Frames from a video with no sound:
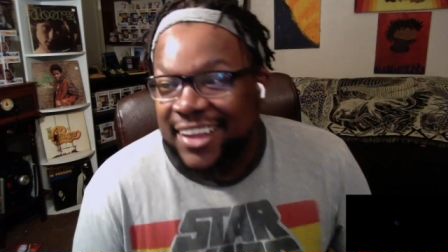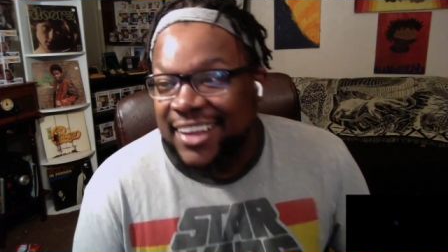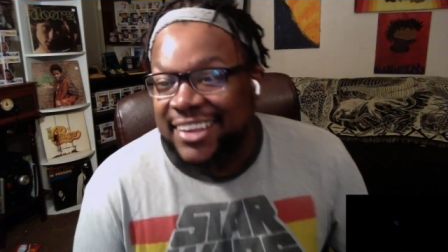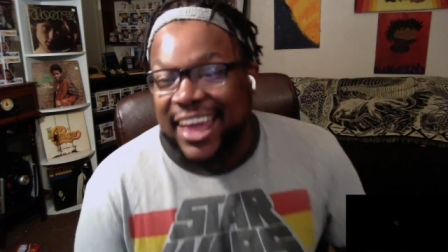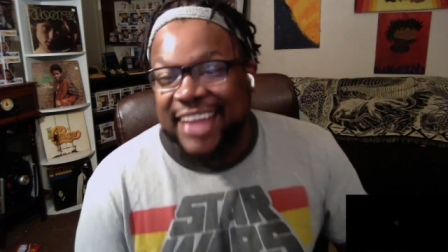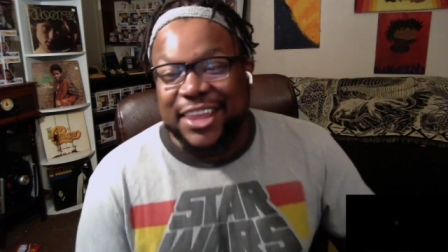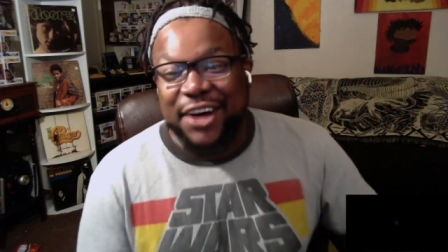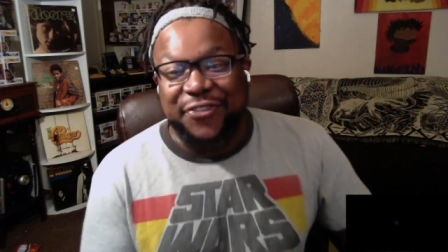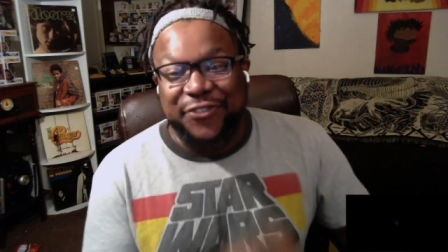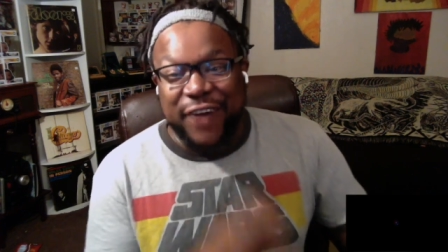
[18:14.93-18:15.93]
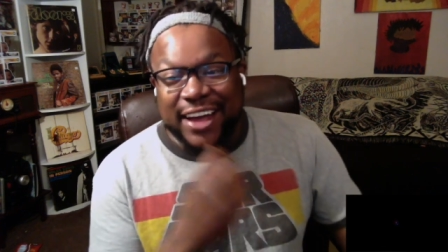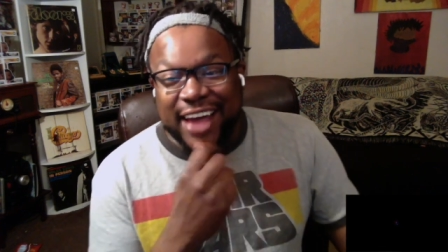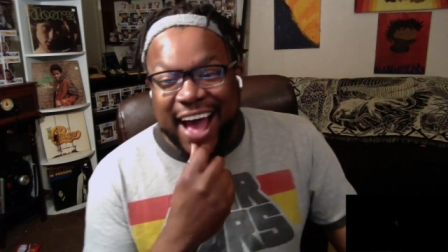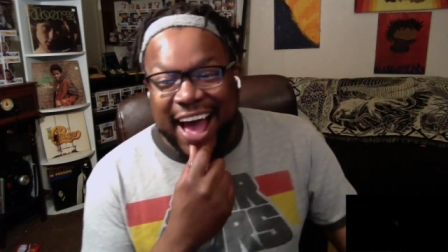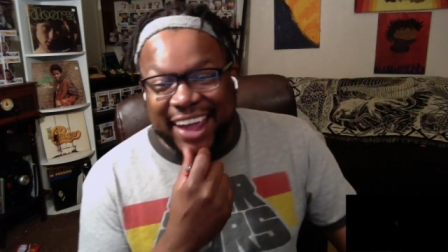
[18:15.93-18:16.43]
Get the fuck
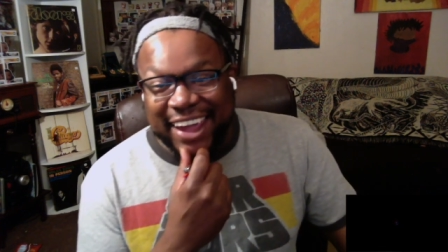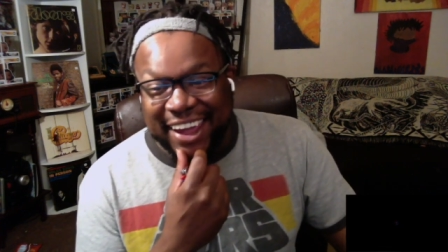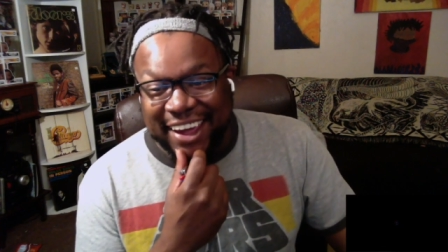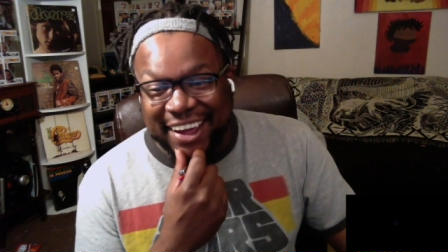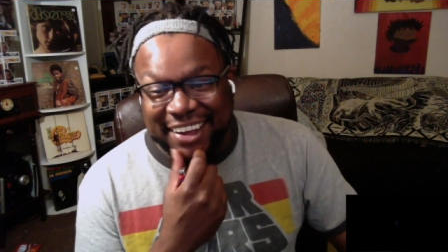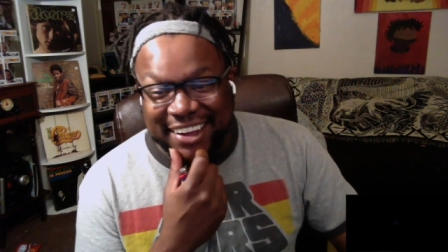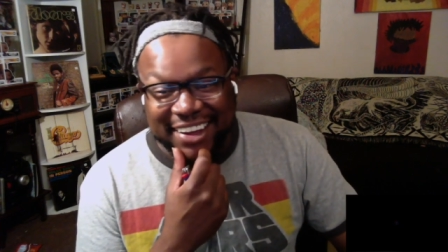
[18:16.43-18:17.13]
out of here!